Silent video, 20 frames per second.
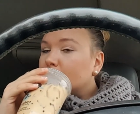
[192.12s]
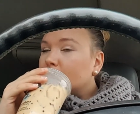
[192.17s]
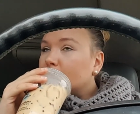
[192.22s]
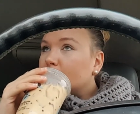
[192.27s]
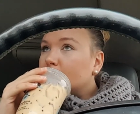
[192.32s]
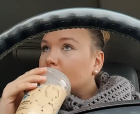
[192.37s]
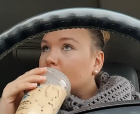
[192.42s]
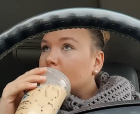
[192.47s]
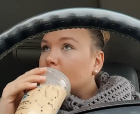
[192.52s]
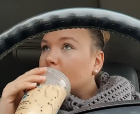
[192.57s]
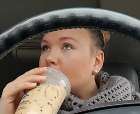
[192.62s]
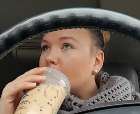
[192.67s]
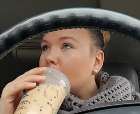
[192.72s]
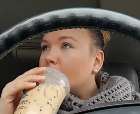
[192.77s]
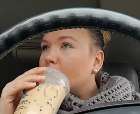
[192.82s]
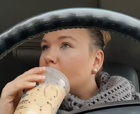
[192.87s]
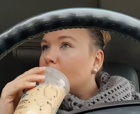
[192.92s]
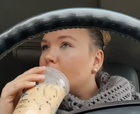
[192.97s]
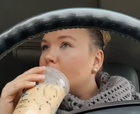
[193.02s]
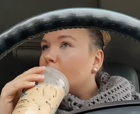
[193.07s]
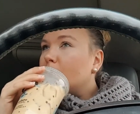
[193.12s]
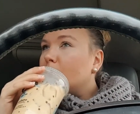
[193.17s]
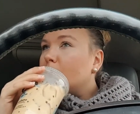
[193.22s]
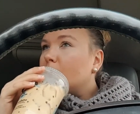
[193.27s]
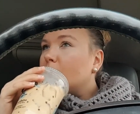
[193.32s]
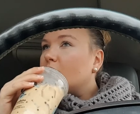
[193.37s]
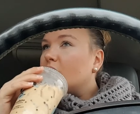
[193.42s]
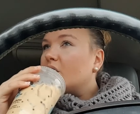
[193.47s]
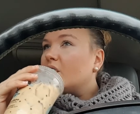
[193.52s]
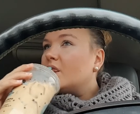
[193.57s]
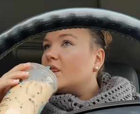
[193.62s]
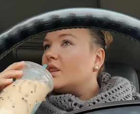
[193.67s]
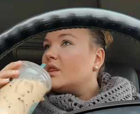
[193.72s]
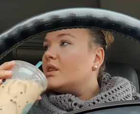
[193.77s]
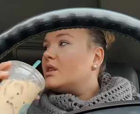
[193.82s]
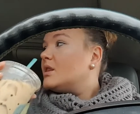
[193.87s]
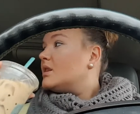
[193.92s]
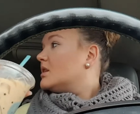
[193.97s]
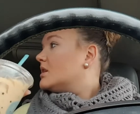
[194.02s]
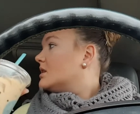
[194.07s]

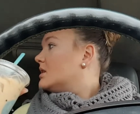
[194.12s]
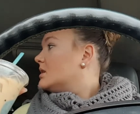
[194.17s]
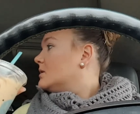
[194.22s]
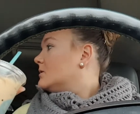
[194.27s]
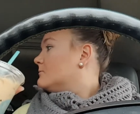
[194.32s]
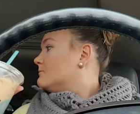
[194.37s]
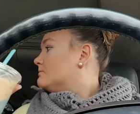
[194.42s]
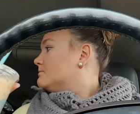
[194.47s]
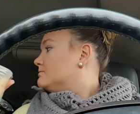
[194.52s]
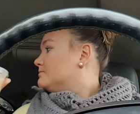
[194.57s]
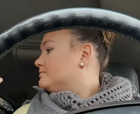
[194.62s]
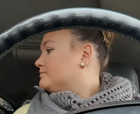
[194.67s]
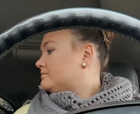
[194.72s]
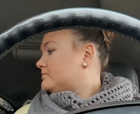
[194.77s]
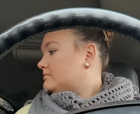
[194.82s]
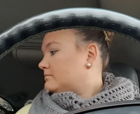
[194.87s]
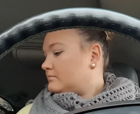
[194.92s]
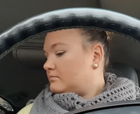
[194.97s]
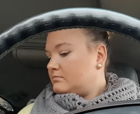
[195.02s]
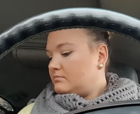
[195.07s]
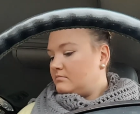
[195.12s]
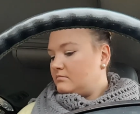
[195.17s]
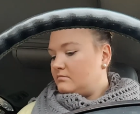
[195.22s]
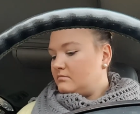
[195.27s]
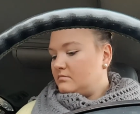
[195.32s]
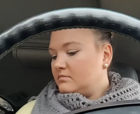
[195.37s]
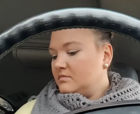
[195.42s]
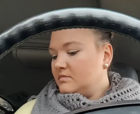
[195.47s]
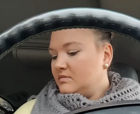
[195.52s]
Nothing is said.